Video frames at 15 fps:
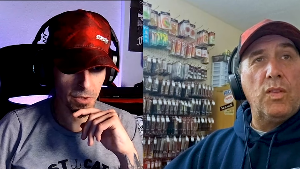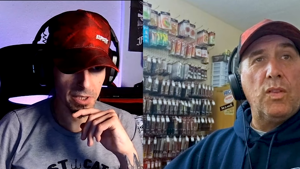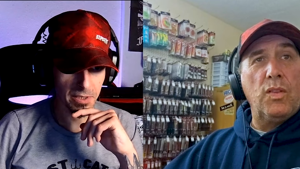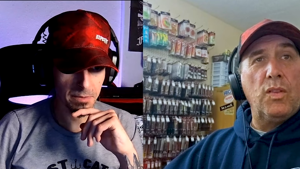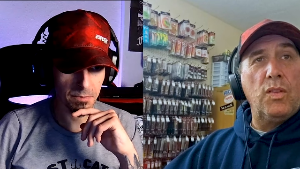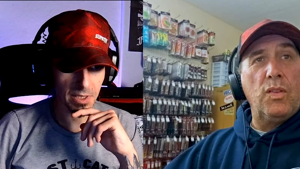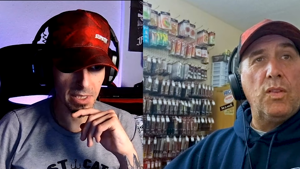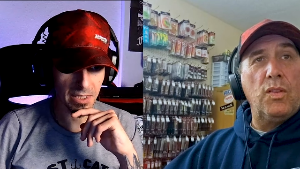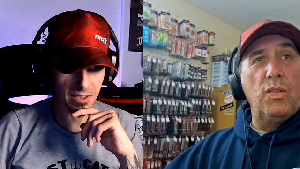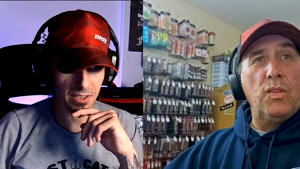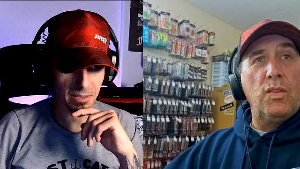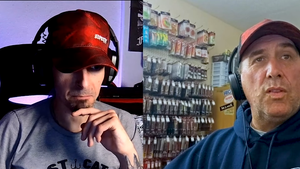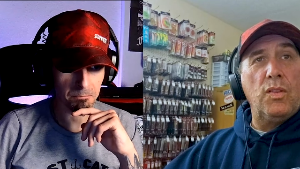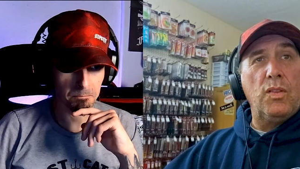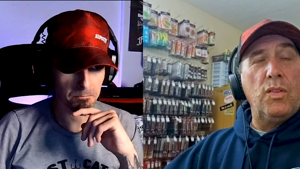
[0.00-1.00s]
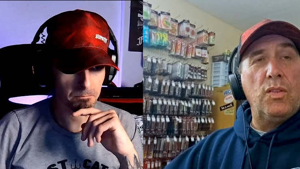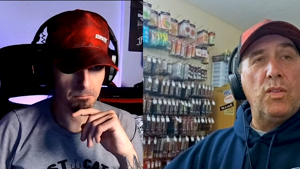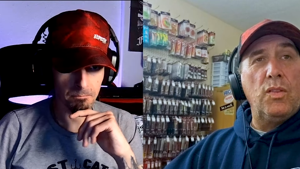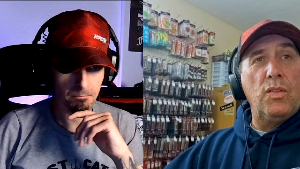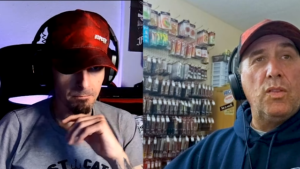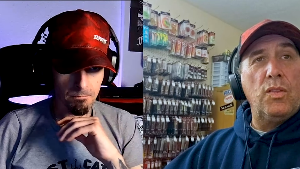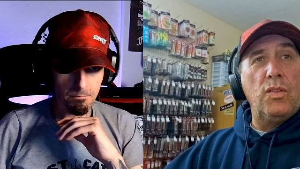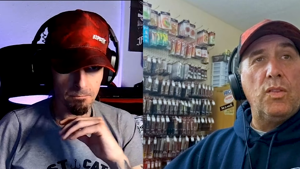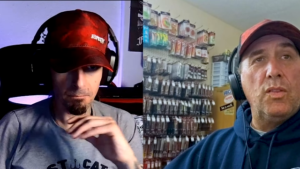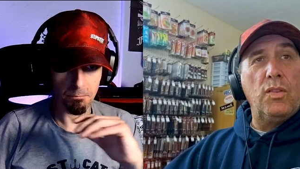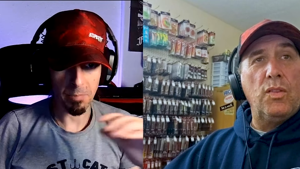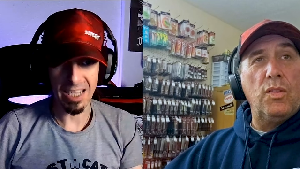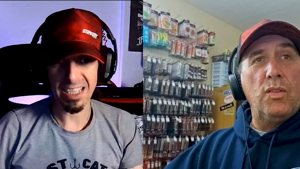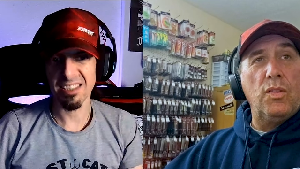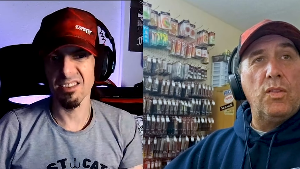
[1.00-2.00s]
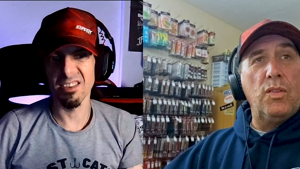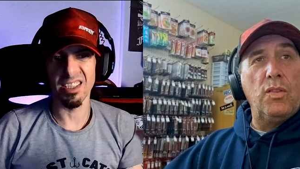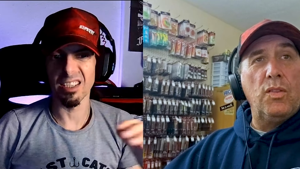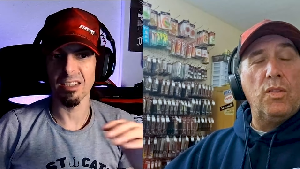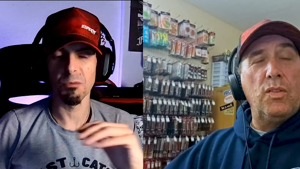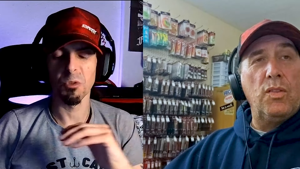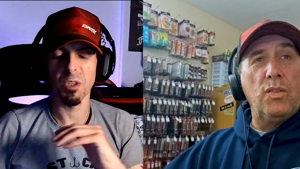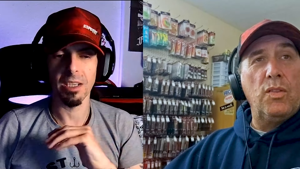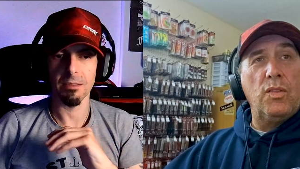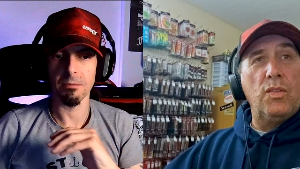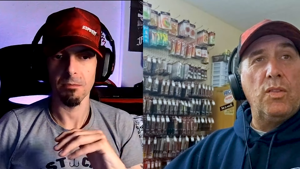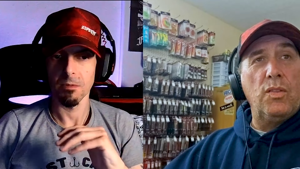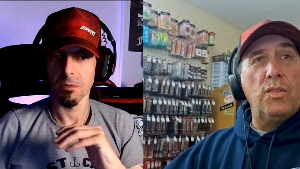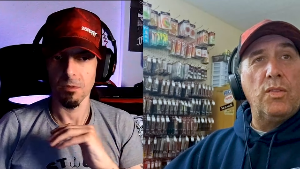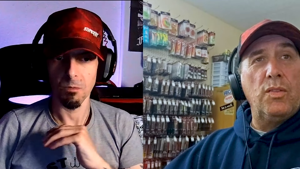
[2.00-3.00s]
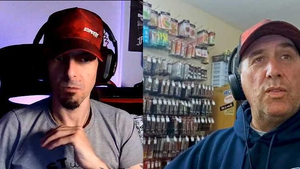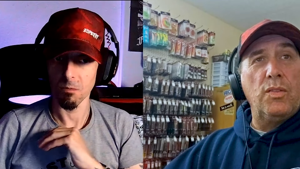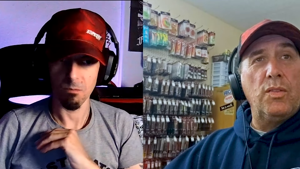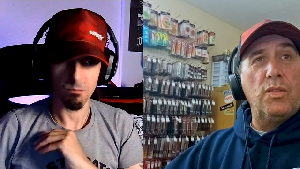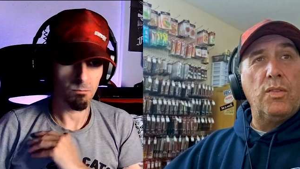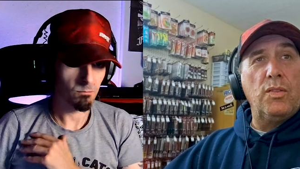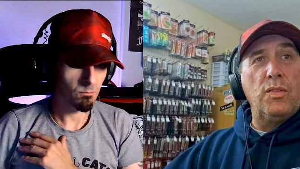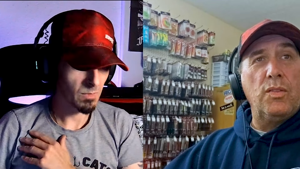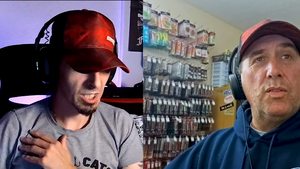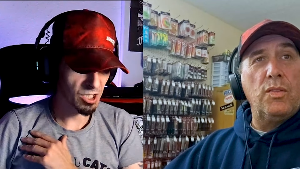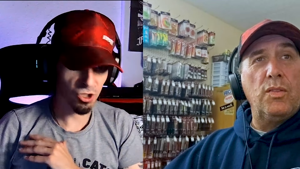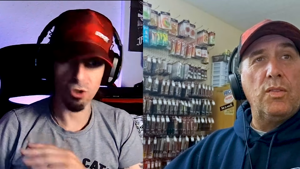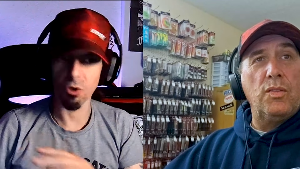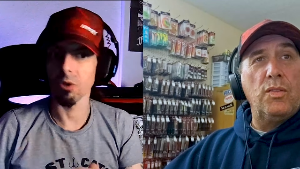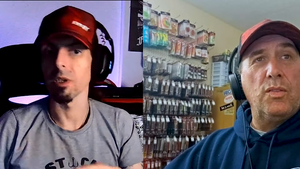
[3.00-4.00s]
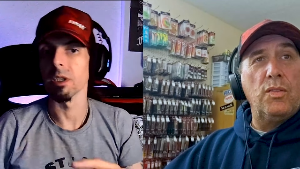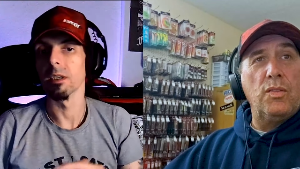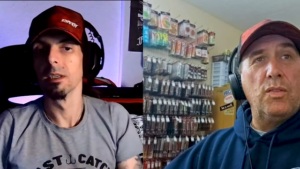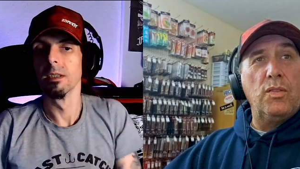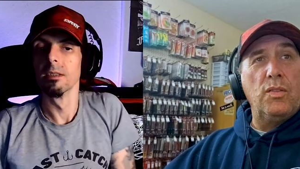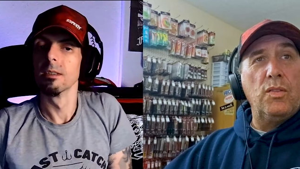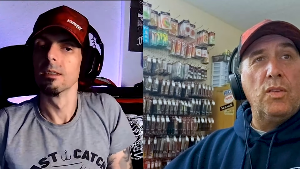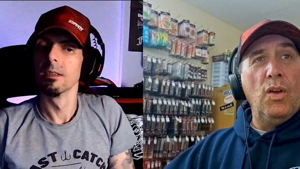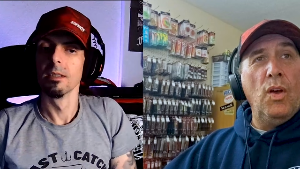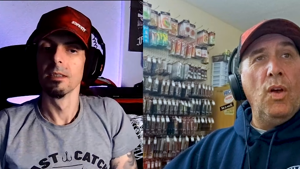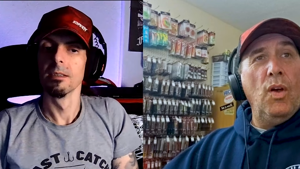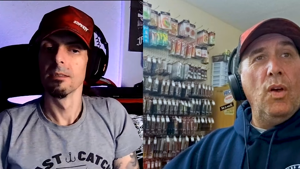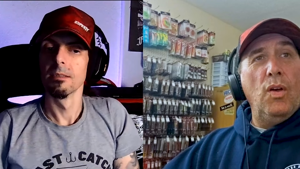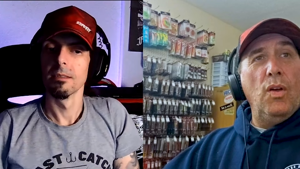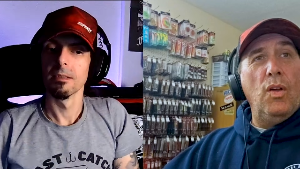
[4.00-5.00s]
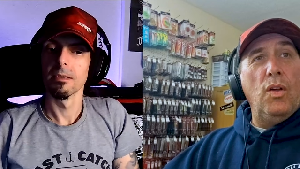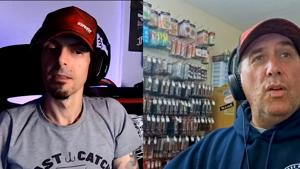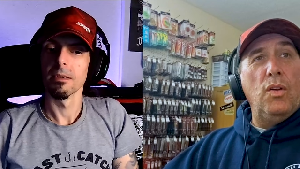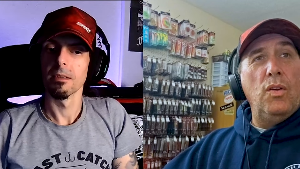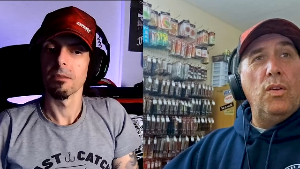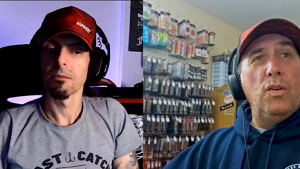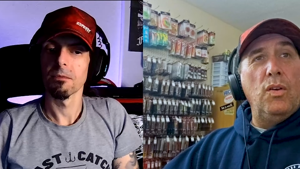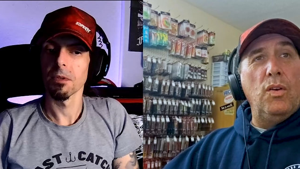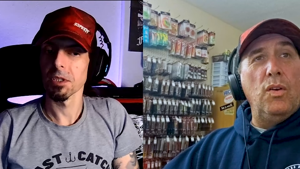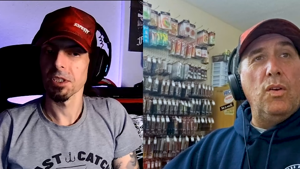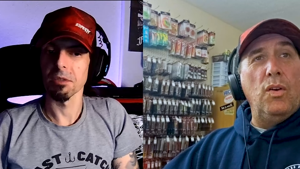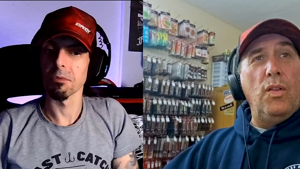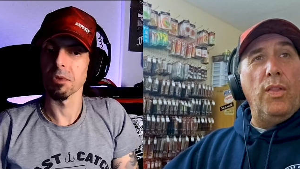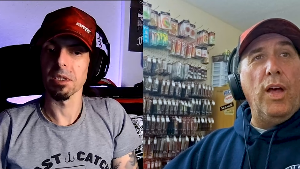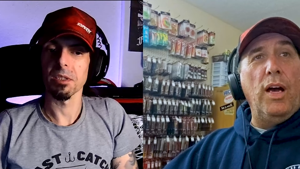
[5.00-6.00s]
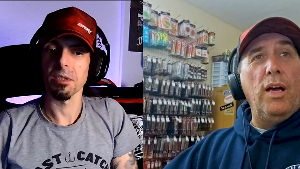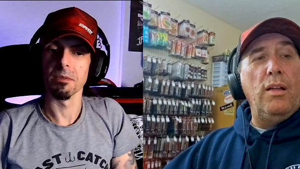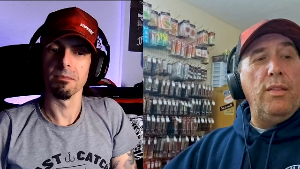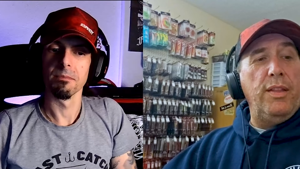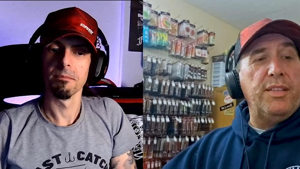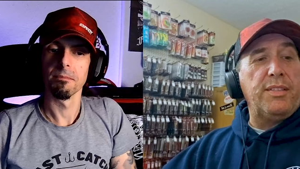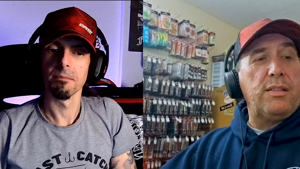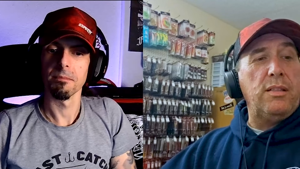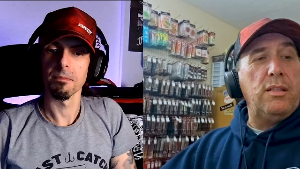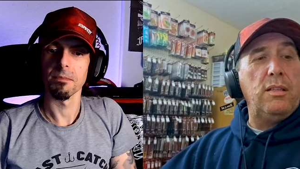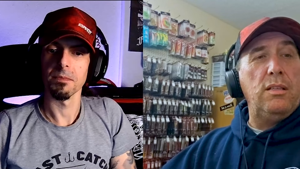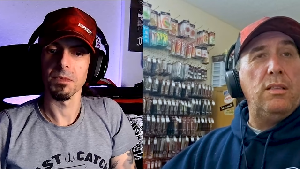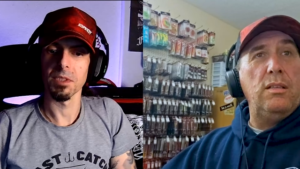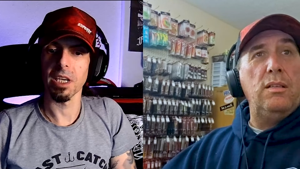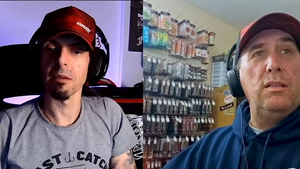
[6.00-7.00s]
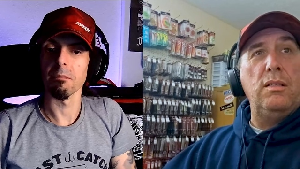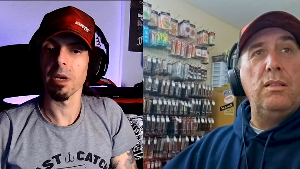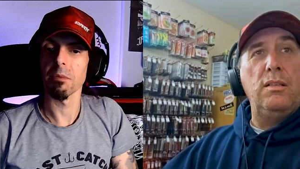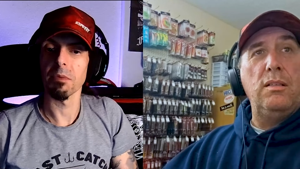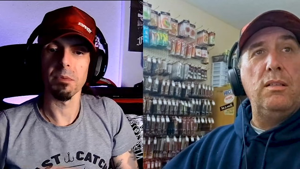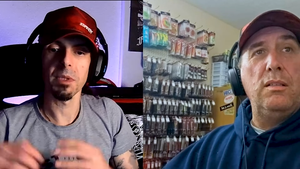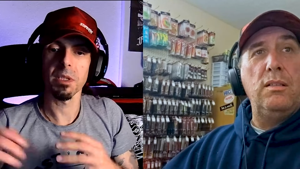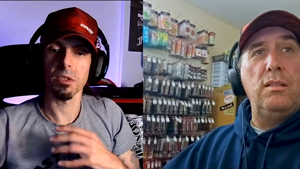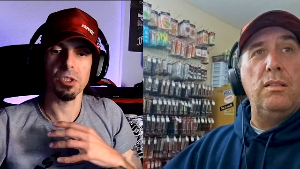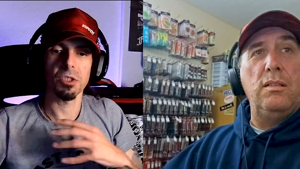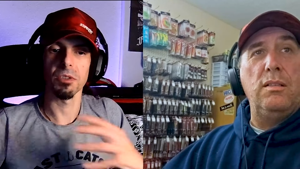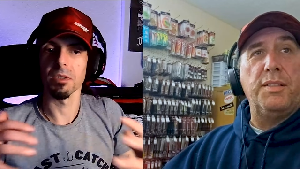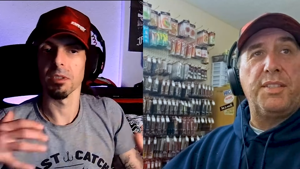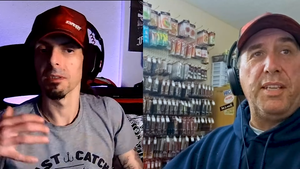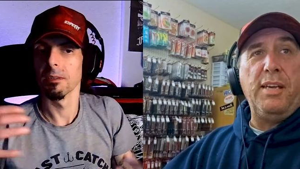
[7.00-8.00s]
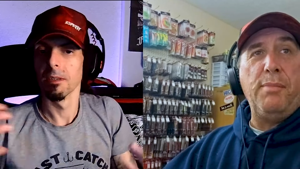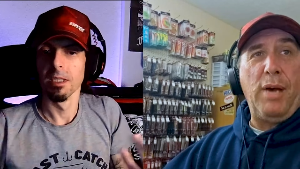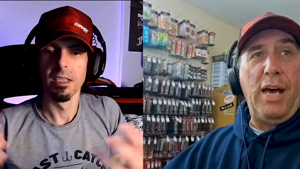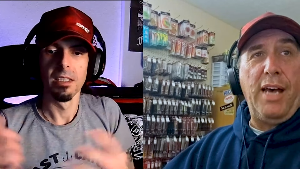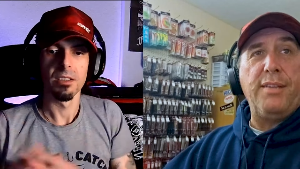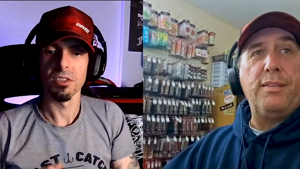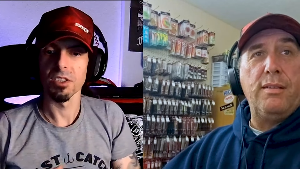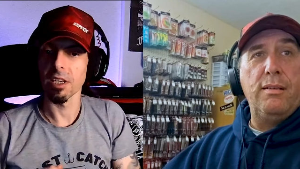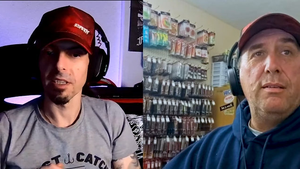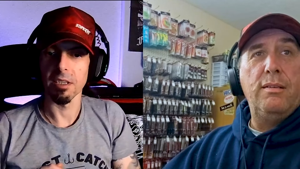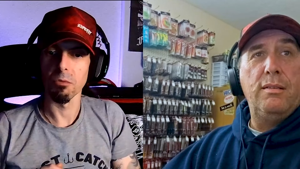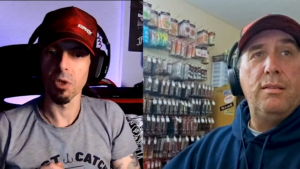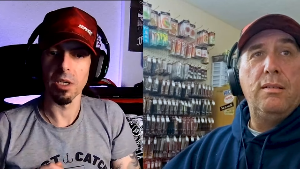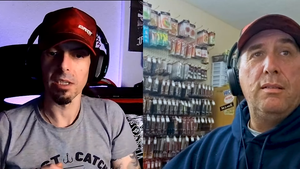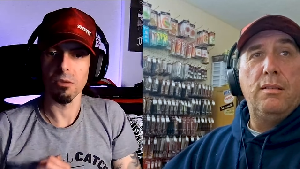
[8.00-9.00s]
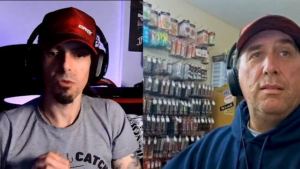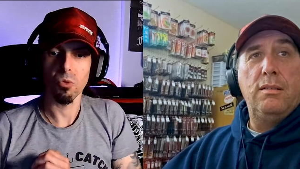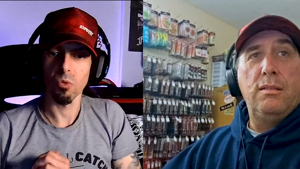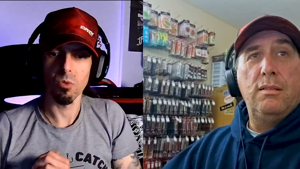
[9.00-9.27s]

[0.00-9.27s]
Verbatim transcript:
Speaker 1: him the the bass there were stronger for some the, reason. The, yeah, maybe because the of, sea bass. Yeah, they were.